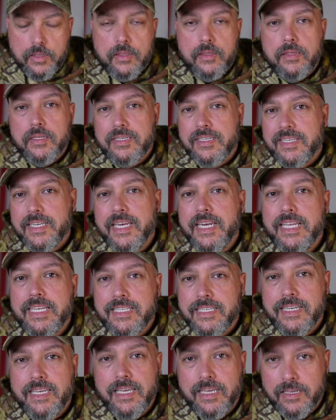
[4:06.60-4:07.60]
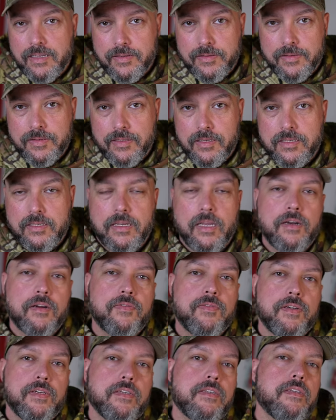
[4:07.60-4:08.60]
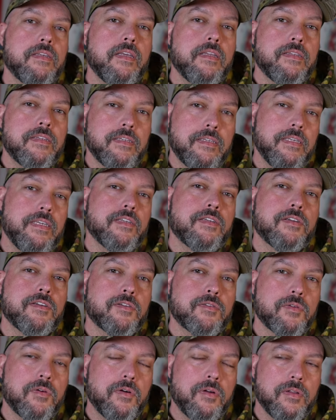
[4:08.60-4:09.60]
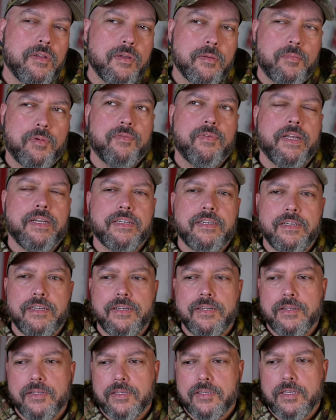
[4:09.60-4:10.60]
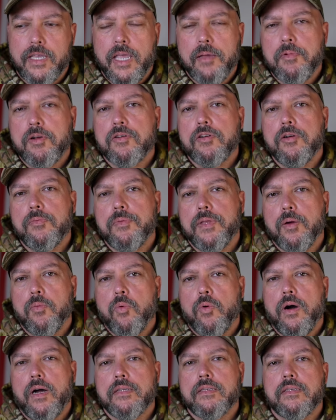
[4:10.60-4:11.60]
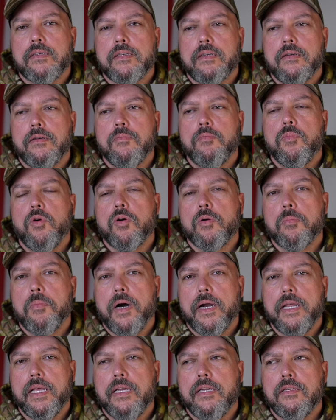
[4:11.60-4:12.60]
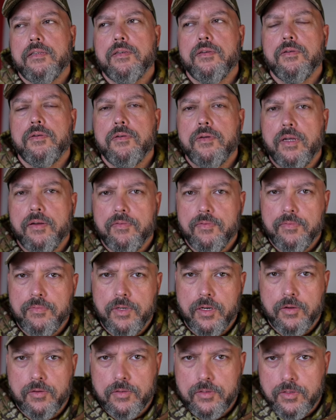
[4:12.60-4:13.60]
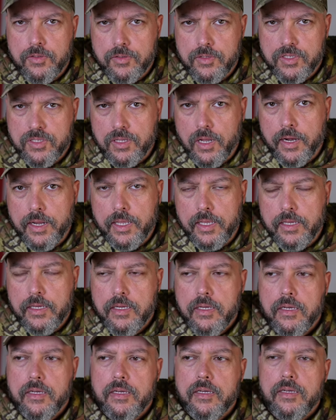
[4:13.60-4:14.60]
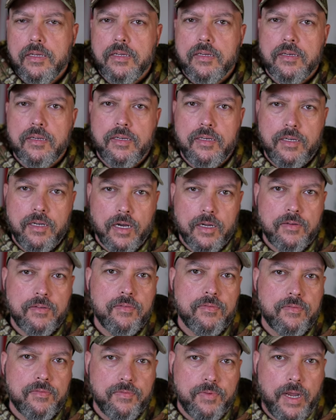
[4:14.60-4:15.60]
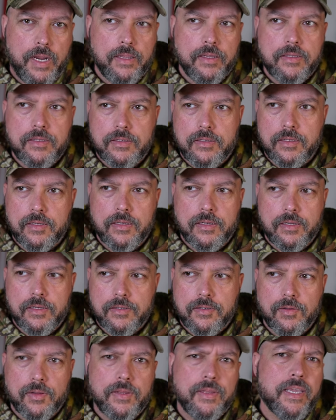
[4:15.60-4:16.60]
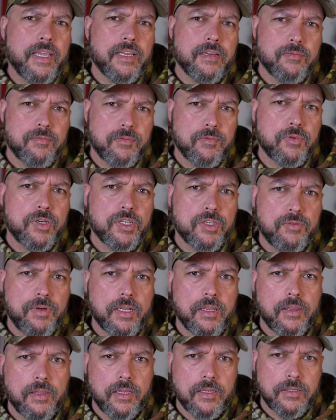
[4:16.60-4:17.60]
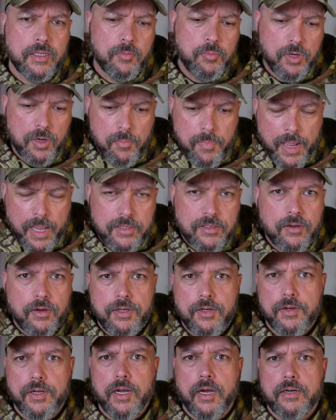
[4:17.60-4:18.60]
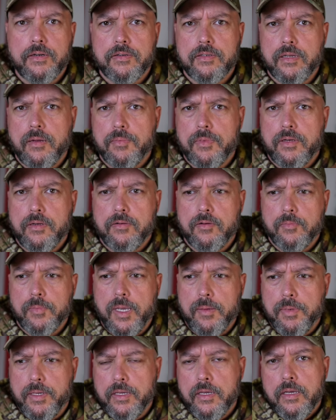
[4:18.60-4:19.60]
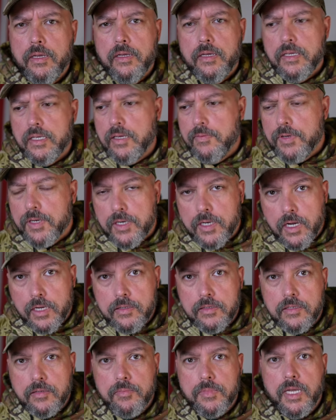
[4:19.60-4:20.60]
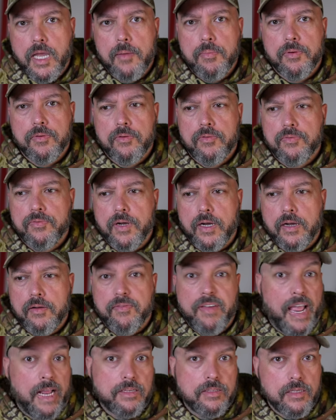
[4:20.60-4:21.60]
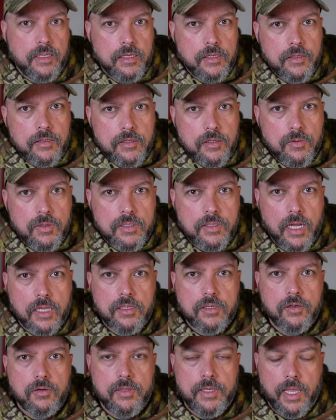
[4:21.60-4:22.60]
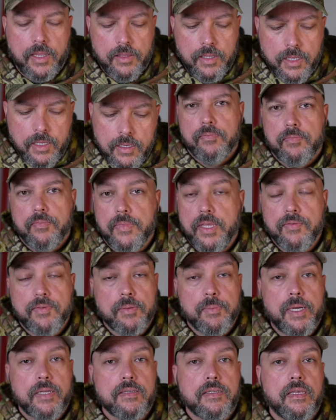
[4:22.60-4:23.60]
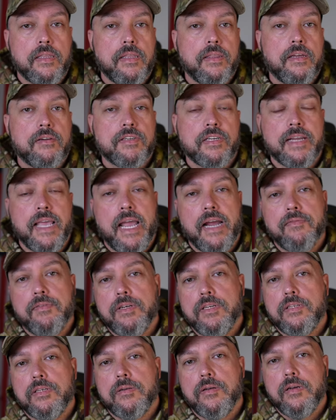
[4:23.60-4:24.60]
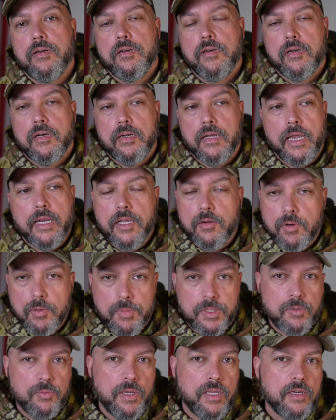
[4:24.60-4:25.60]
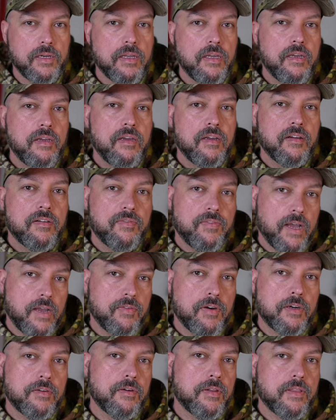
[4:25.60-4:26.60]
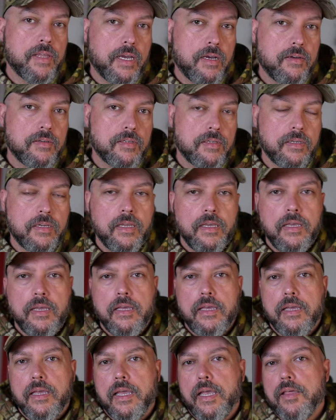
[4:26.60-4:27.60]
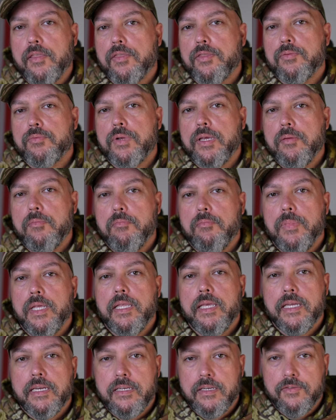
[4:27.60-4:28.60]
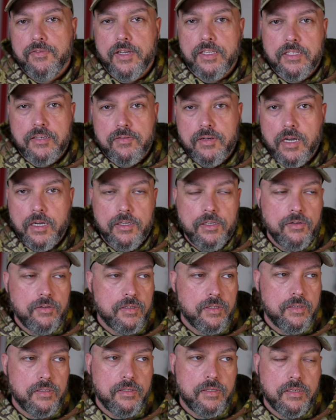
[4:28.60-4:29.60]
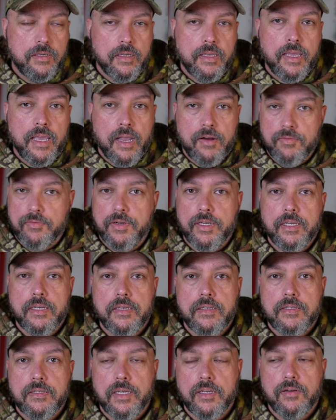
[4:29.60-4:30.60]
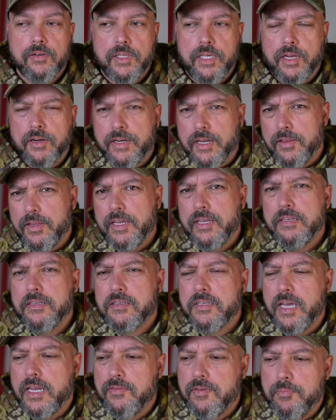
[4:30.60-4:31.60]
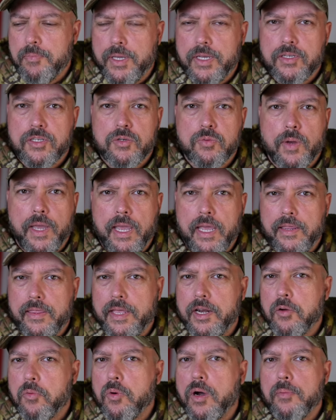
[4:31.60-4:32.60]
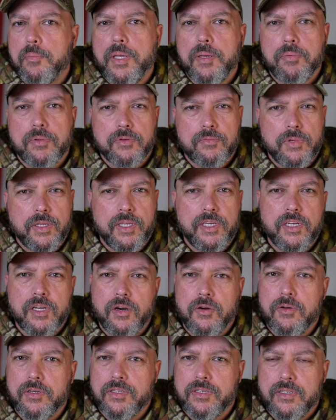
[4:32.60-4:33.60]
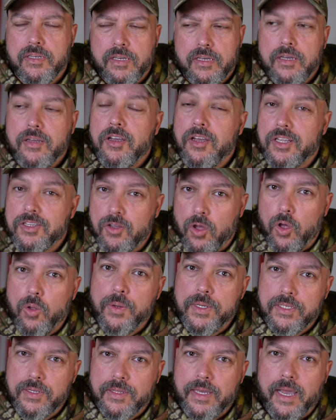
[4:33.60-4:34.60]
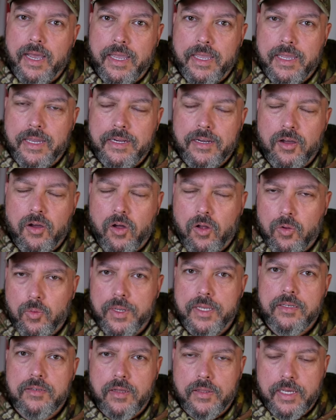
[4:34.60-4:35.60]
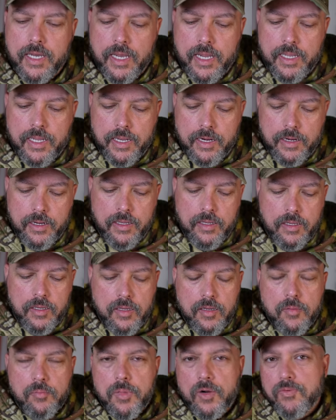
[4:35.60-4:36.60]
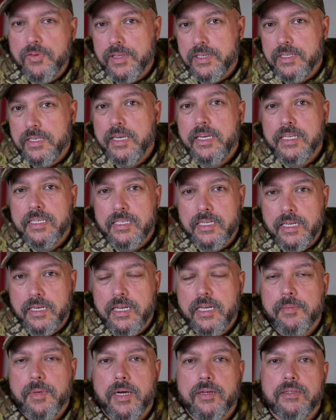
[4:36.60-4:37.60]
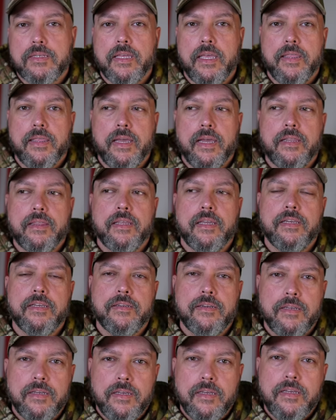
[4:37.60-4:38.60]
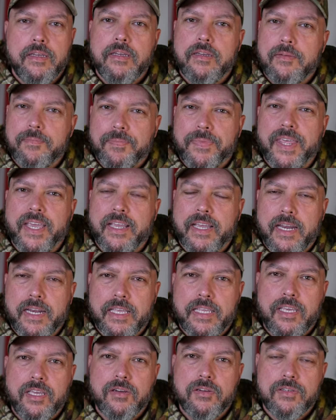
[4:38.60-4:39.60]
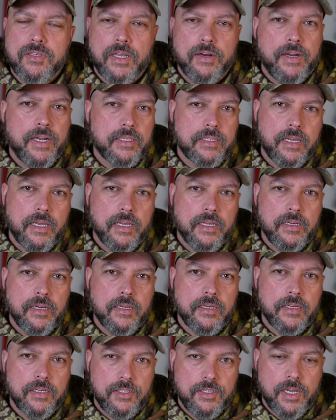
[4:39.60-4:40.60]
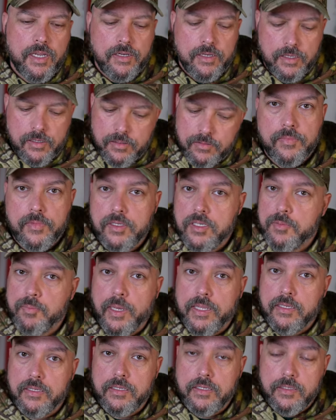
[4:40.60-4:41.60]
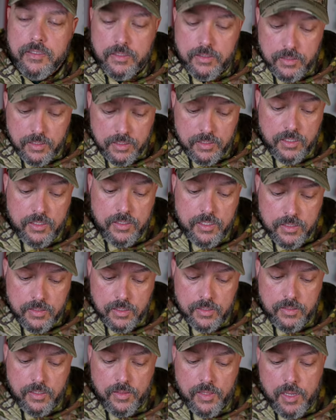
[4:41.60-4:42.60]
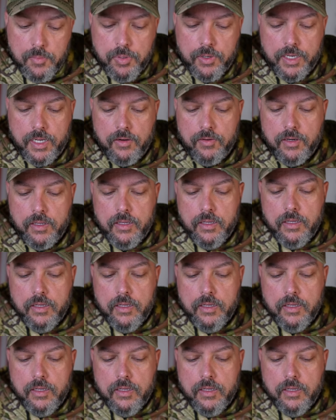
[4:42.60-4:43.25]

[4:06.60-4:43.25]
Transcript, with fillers: The CDC, the Center for Disease Control and Prevention, the same group that wants more money to, you know, to study gun violence eh, so that they can restrict things like put a mask on your gun or something or maybe give your gun some type of uh, vaccine so it's not so deadly. They've come out and said that there's an average anywhere between 500,000 and 3 million defensive gun uses every single year. Now, they, it's kind of a big sway. They don't want people to really know it's it's always on the high end, always on the high end. But for the CDC to come out and say that, then it kind of kills their anti-gun agenda just by the, the statistics that they put out.